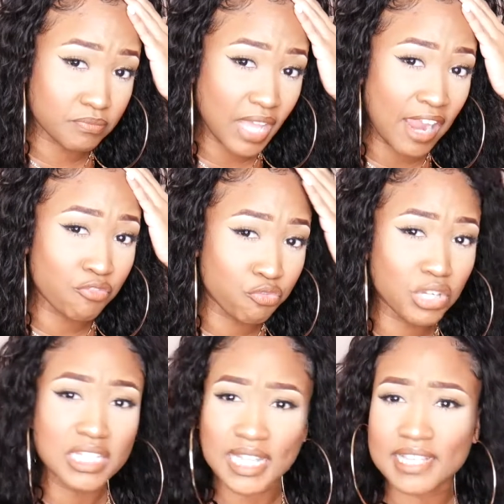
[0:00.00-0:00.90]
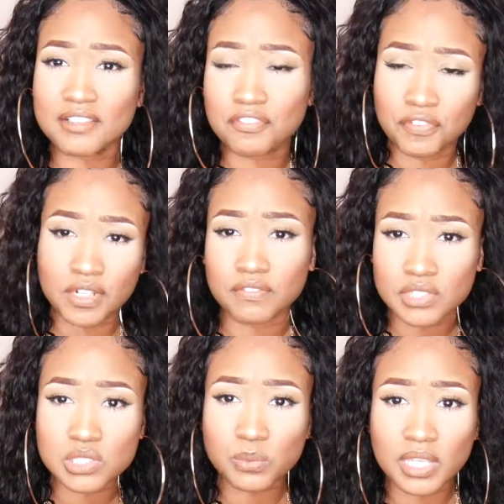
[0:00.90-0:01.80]
I really like the fit of
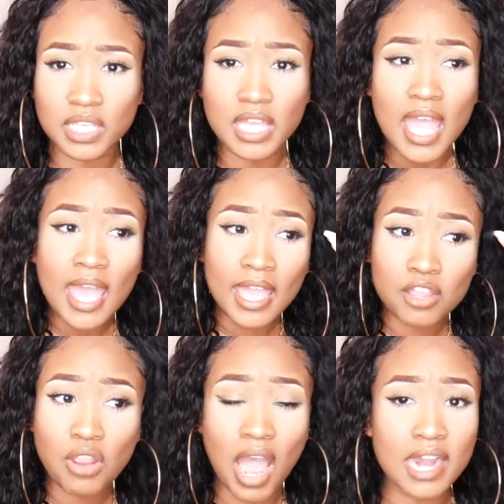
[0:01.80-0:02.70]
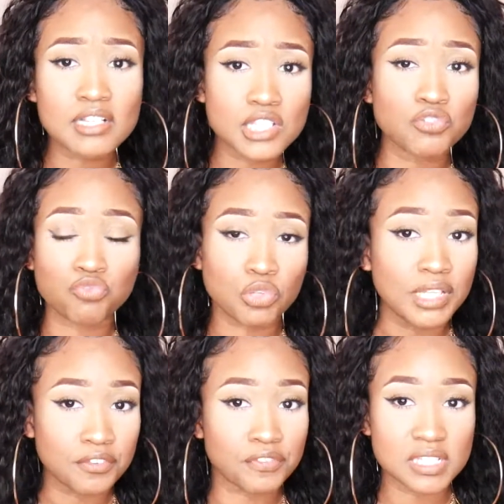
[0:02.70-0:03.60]
this wig. It honestly
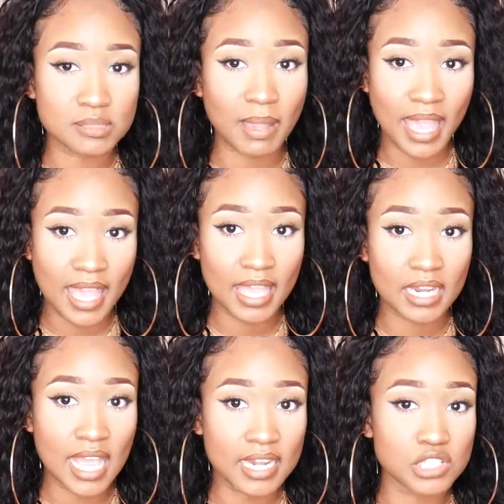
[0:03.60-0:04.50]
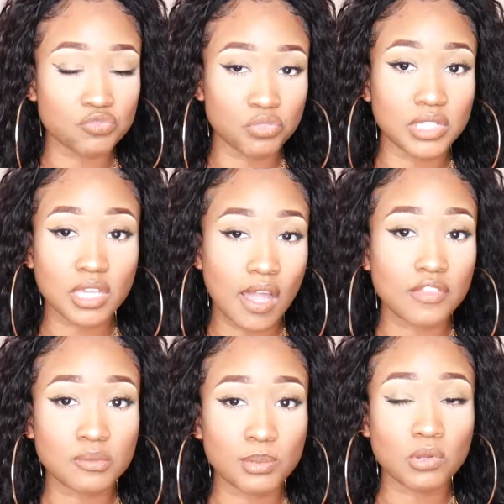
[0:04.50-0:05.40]
really fits my head and it's really
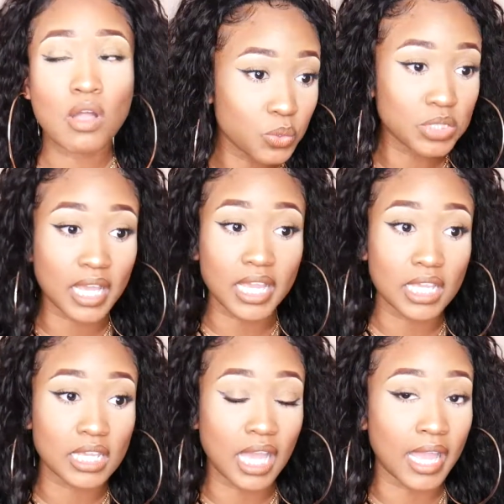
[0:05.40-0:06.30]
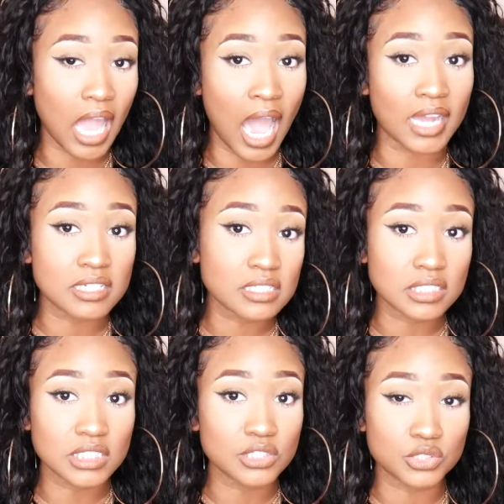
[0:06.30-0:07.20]
comfortable. Like, I
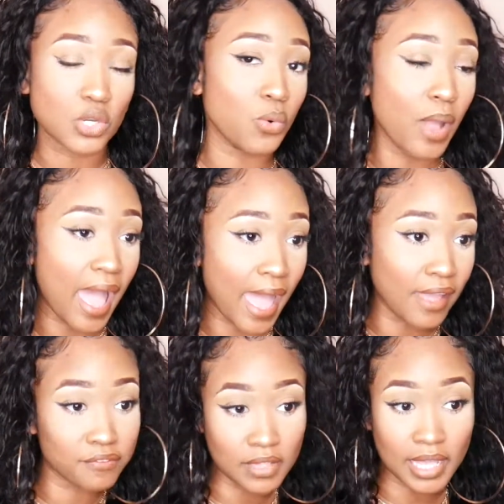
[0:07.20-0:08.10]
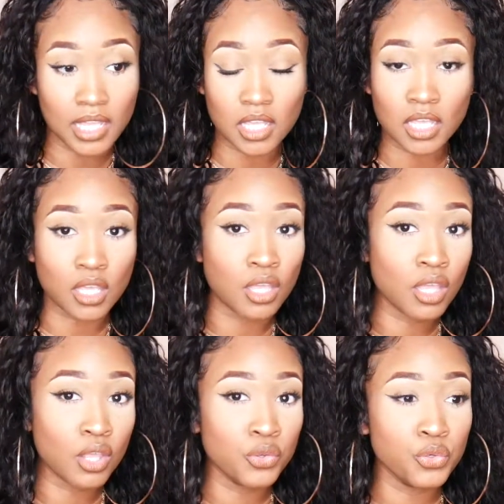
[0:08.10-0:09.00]
honestly don't have like
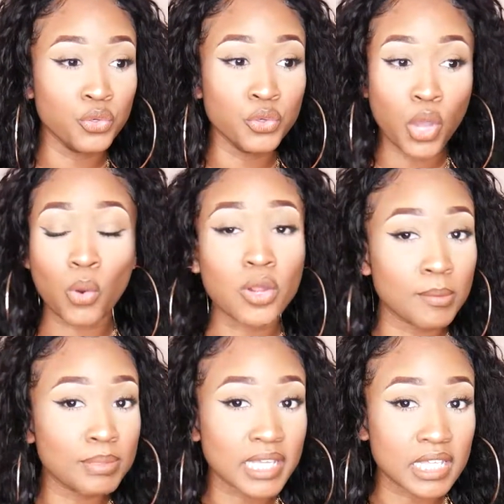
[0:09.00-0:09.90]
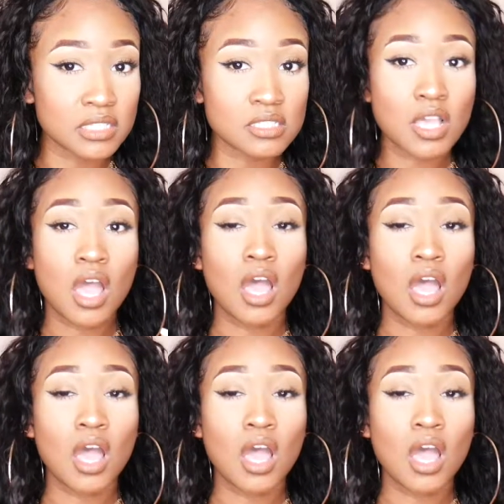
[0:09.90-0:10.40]
no complaints